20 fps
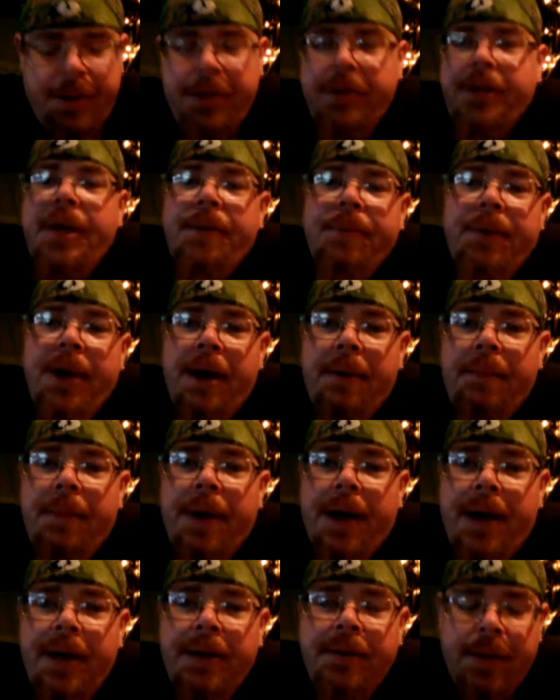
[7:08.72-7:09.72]
keep that in
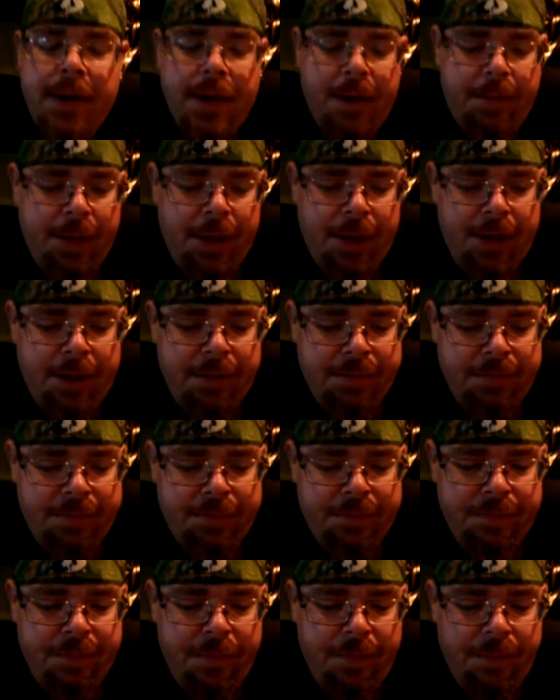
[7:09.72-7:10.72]
mind. I mean,
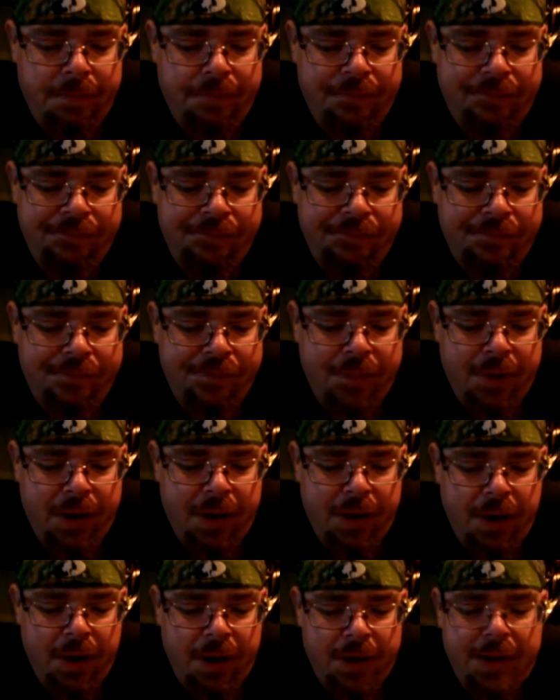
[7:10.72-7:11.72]

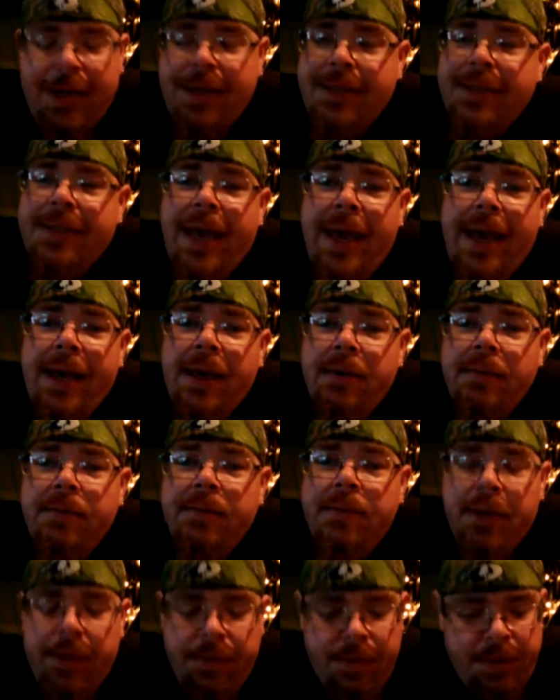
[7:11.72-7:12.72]
ice tank,
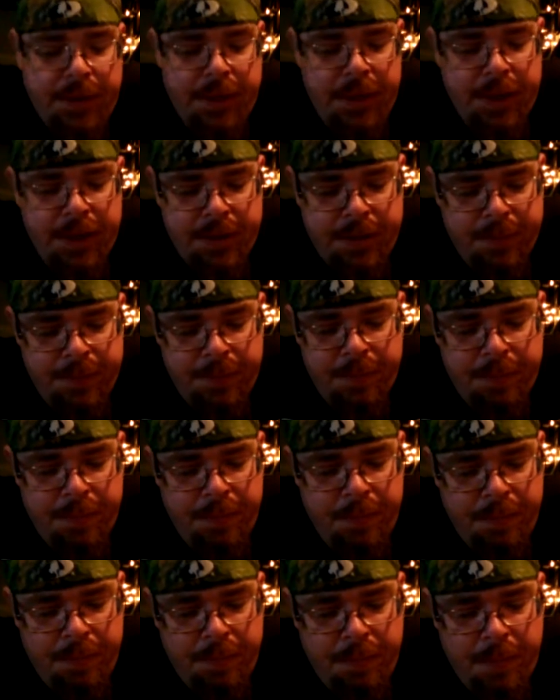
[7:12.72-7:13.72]
it really is,
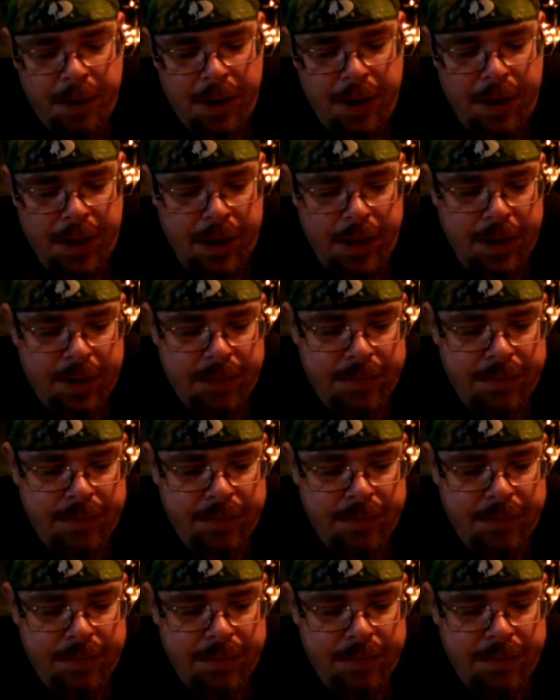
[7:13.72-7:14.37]
but